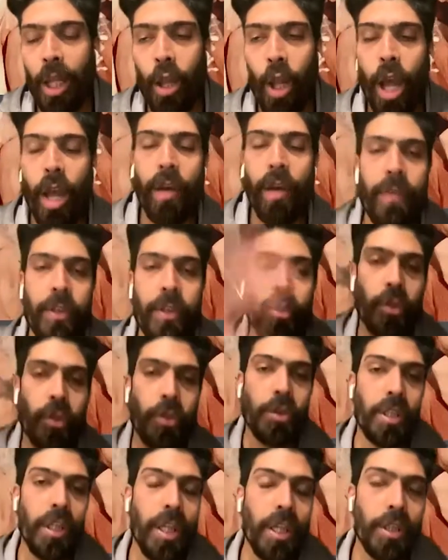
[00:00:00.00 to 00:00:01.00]
lot of
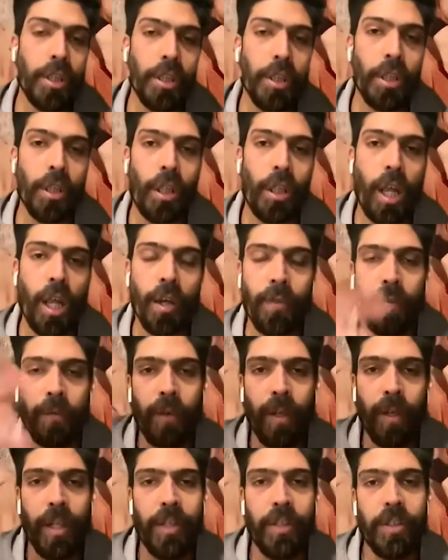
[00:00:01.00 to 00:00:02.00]
association, a lot of
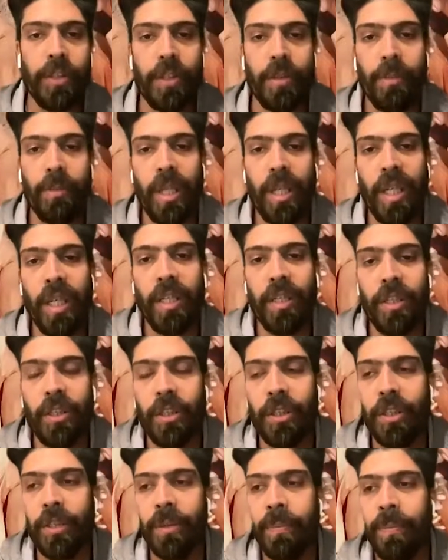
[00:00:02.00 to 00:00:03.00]
friends
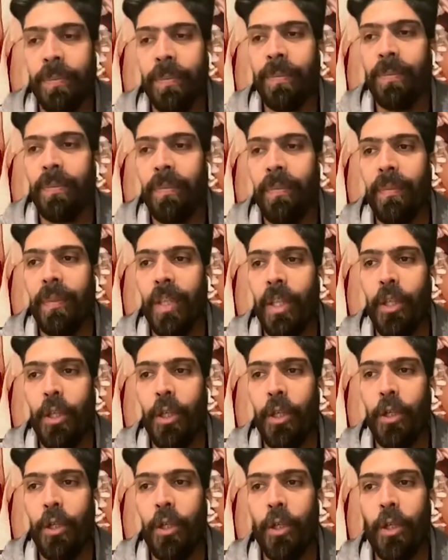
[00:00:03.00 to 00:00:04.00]
means
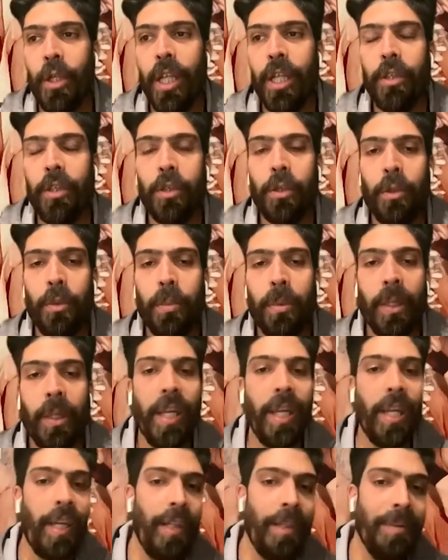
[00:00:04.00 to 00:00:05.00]
you get to
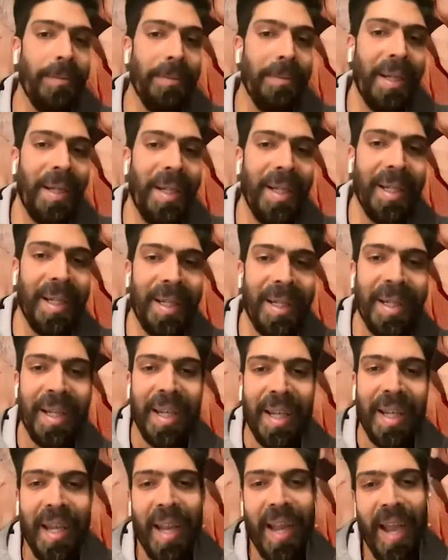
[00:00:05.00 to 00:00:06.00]
play.
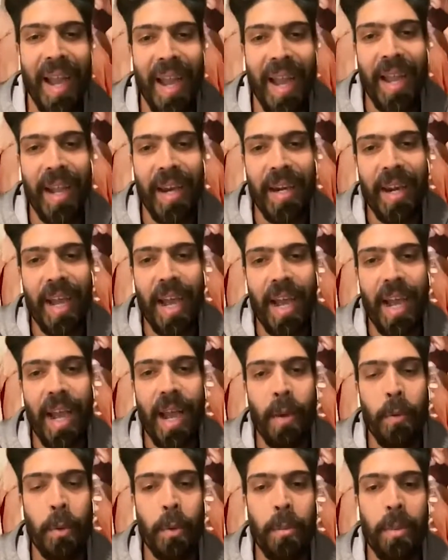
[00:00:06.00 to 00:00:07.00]
And
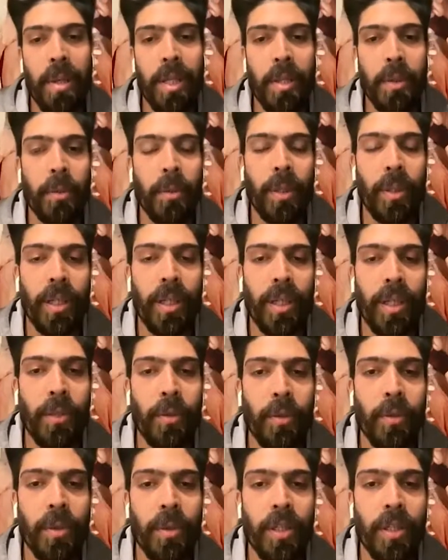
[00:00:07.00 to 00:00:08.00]
I would be the one
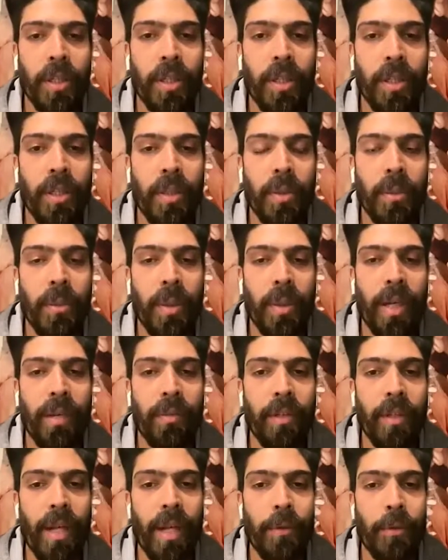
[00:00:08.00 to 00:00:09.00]
who would,
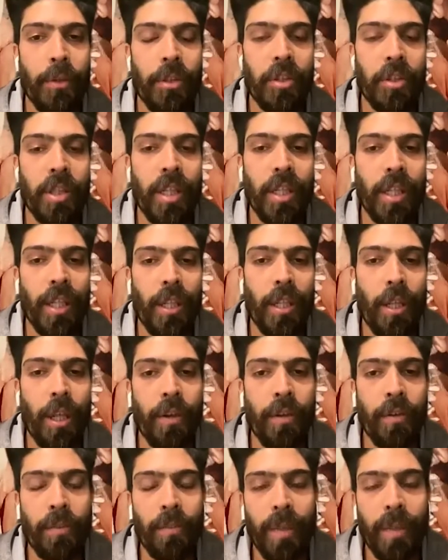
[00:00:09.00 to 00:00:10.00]
whenever I would see a
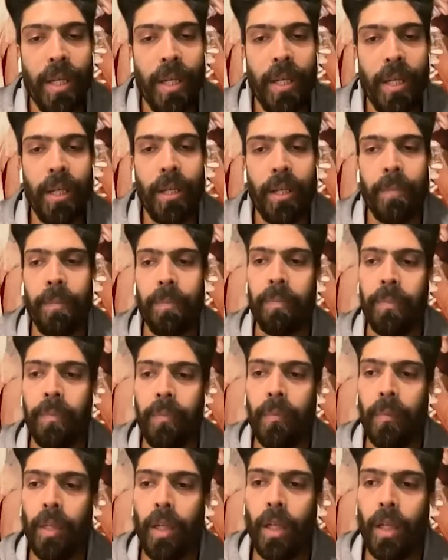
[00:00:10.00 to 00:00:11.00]
lot of my
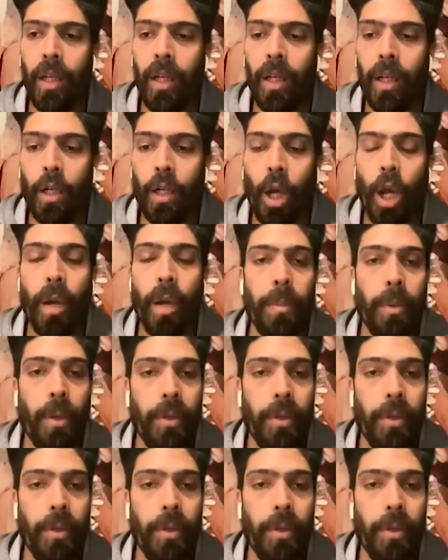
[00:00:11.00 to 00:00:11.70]
God